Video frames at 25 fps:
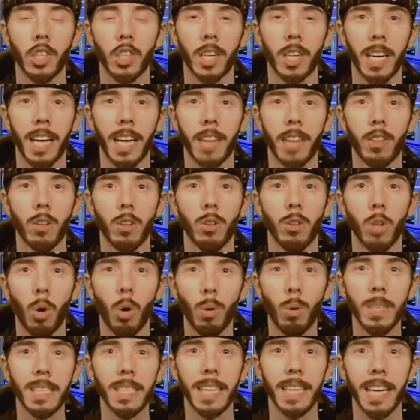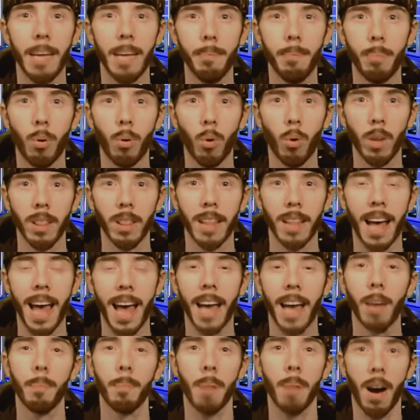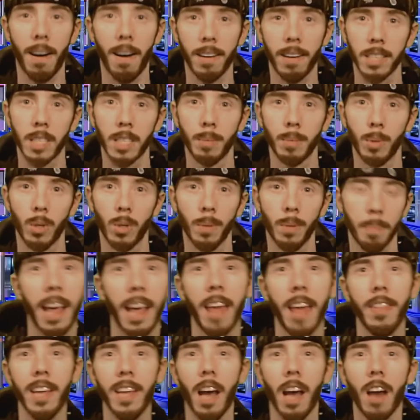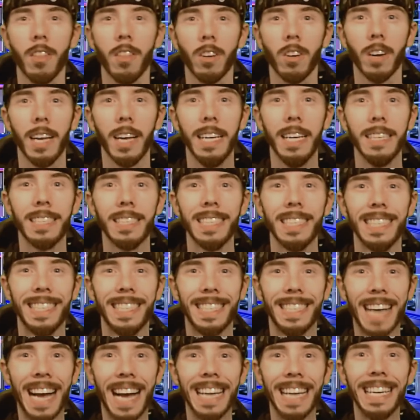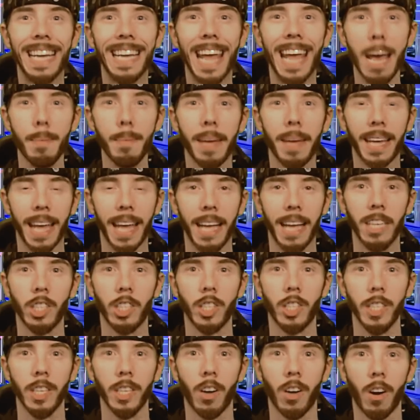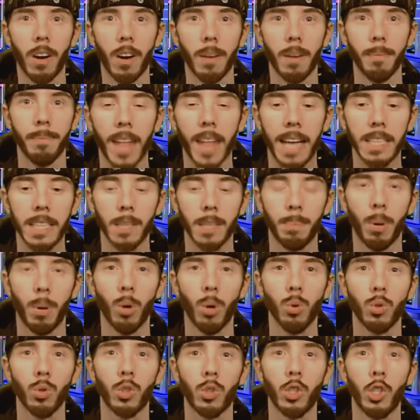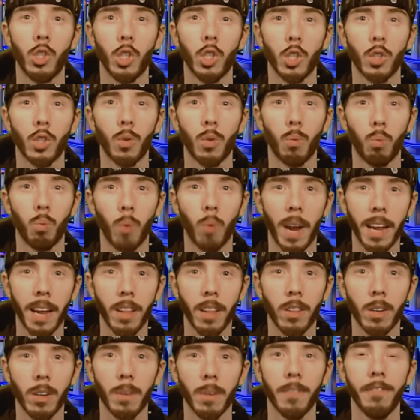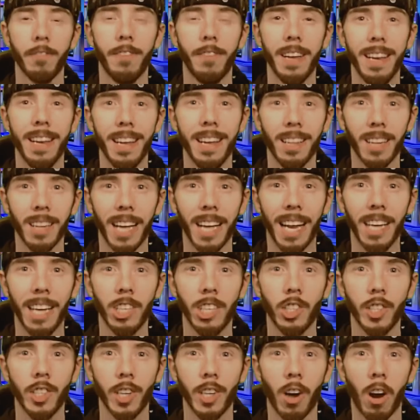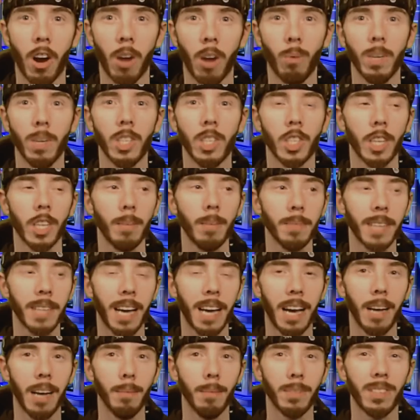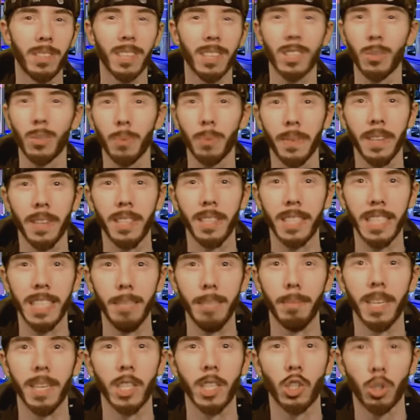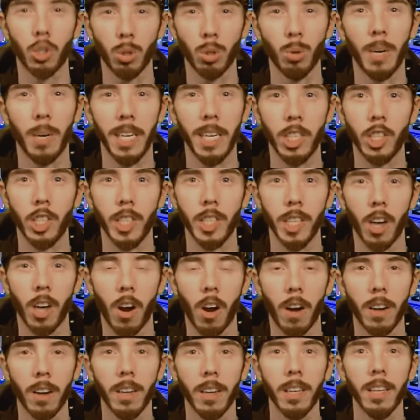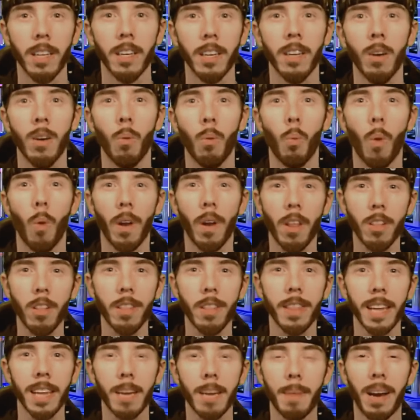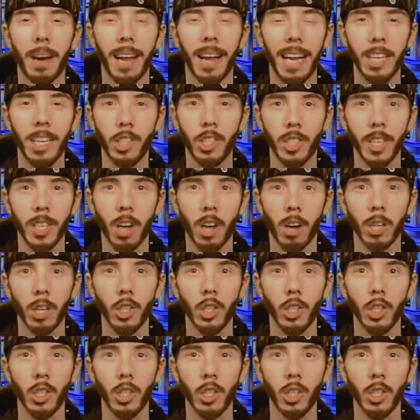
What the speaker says: you're going to get the lowest input lag possible. And the other is dynamic HDR, as opposed to just regular vanilla HDR, which sometimes doesn't really seem like true HDR. One other thing about HDR